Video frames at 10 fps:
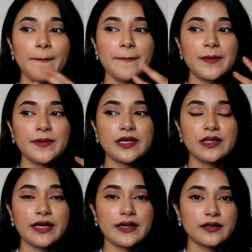
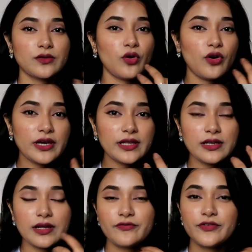maybe like an
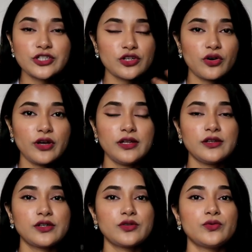oil, facial
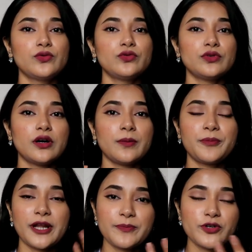oil, to
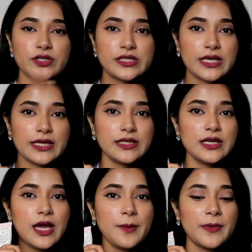prep your
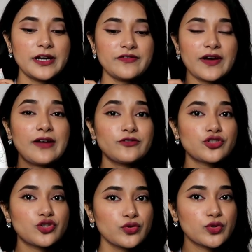skin. But if I have
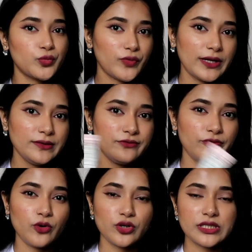to choose one
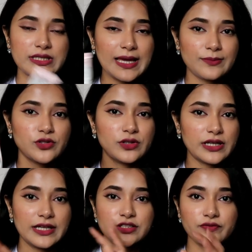for this capsule
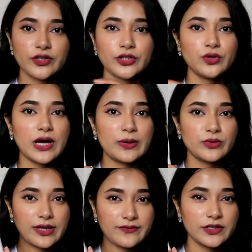collection video, I
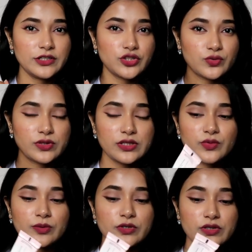would definitely choose
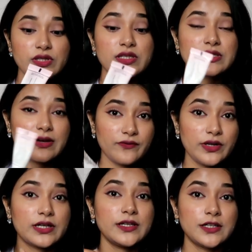this one, because this
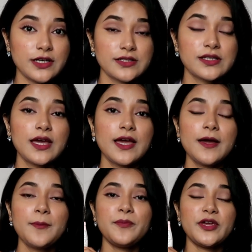definitely does
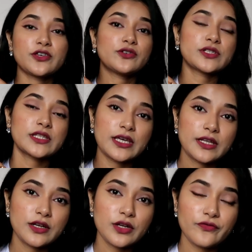make your
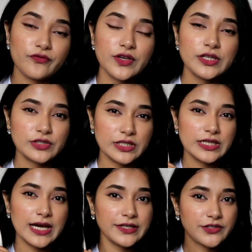skin feel
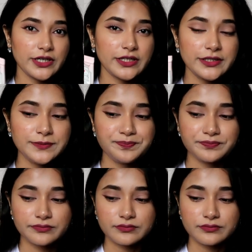really hydrated.